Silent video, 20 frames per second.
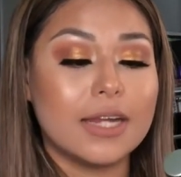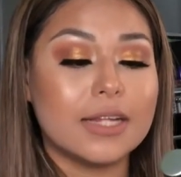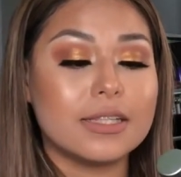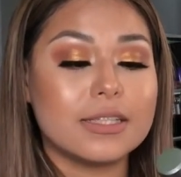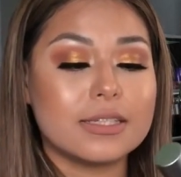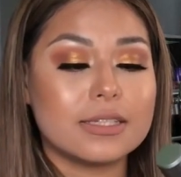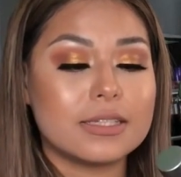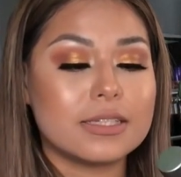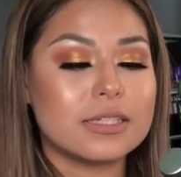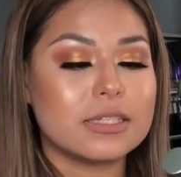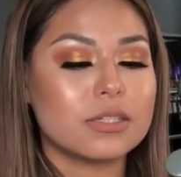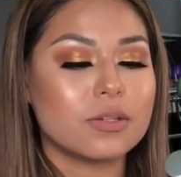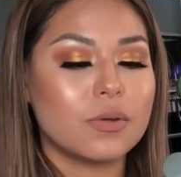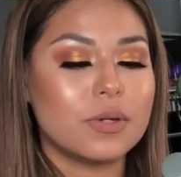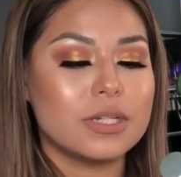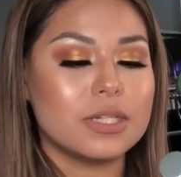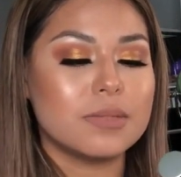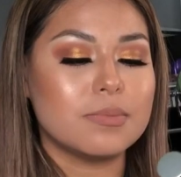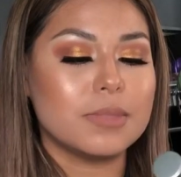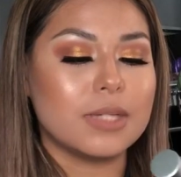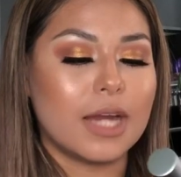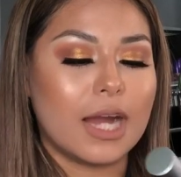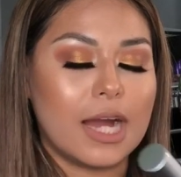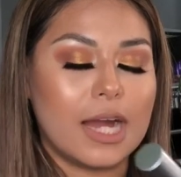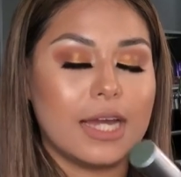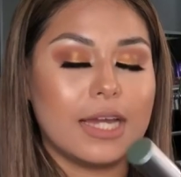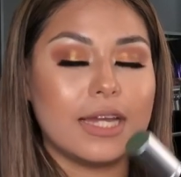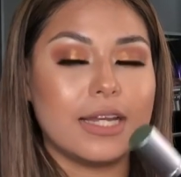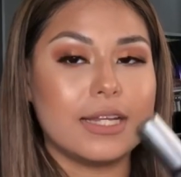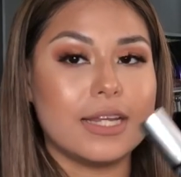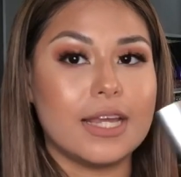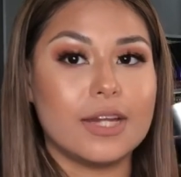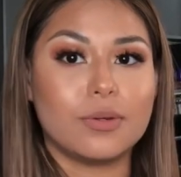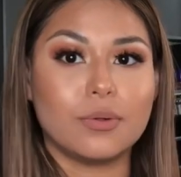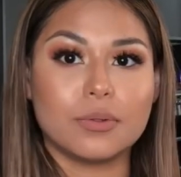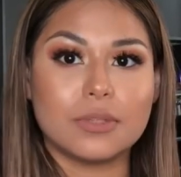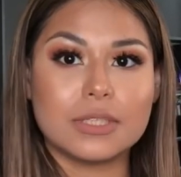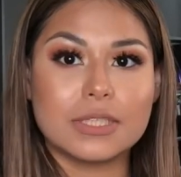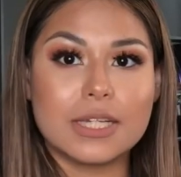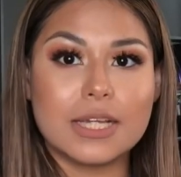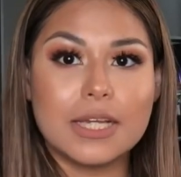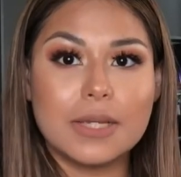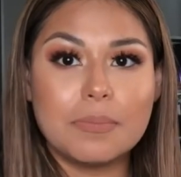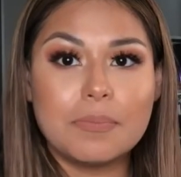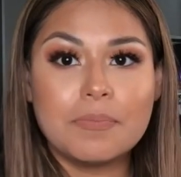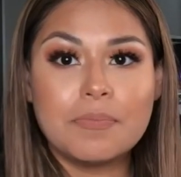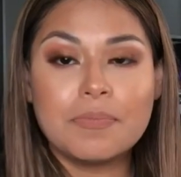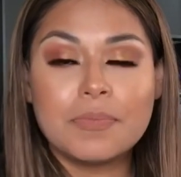This is going to be high-end at Ulta.